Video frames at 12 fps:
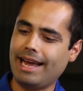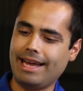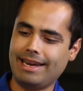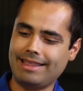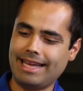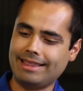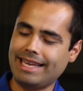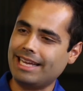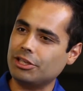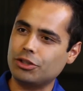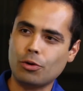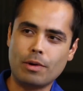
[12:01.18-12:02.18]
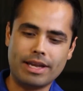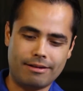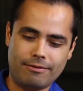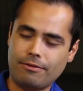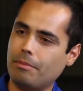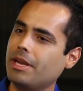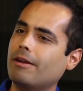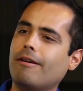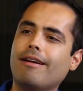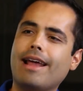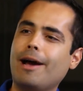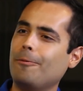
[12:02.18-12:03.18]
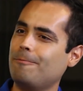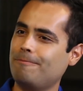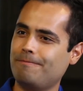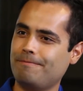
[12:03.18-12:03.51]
and that they enjoy it from here on out.